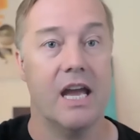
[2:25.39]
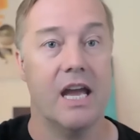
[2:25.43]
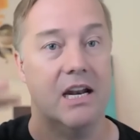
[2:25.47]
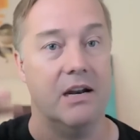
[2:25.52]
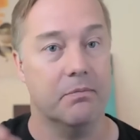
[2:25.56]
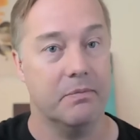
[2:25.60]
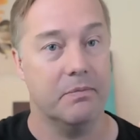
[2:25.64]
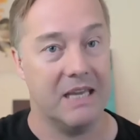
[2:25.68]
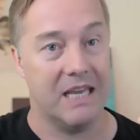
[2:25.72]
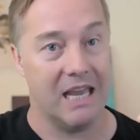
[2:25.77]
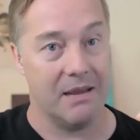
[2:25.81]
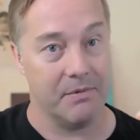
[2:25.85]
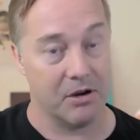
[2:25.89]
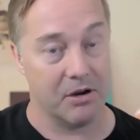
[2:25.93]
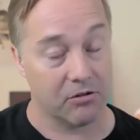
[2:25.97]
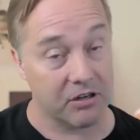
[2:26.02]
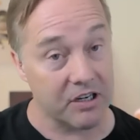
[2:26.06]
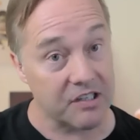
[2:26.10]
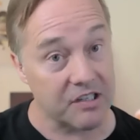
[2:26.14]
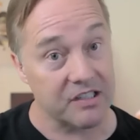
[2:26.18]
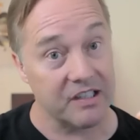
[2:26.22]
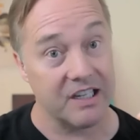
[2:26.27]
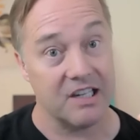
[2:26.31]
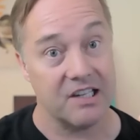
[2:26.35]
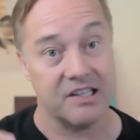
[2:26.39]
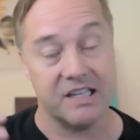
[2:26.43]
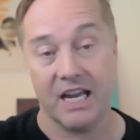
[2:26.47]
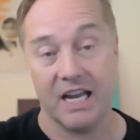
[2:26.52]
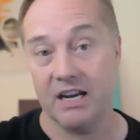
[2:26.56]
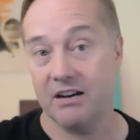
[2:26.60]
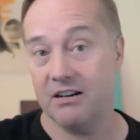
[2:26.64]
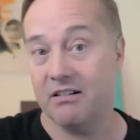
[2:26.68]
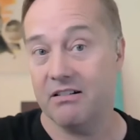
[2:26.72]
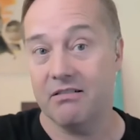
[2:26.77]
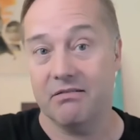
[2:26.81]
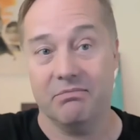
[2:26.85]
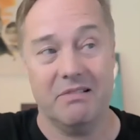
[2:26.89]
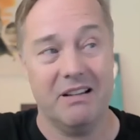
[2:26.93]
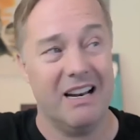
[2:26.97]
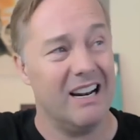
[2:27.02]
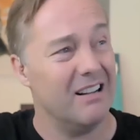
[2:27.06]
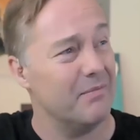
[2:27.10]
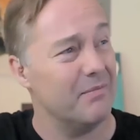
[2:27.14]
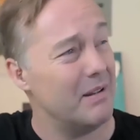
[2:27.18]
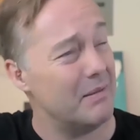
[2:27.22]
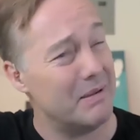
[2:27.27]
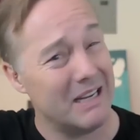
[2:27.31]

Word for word: And it became increasingly standard, you know,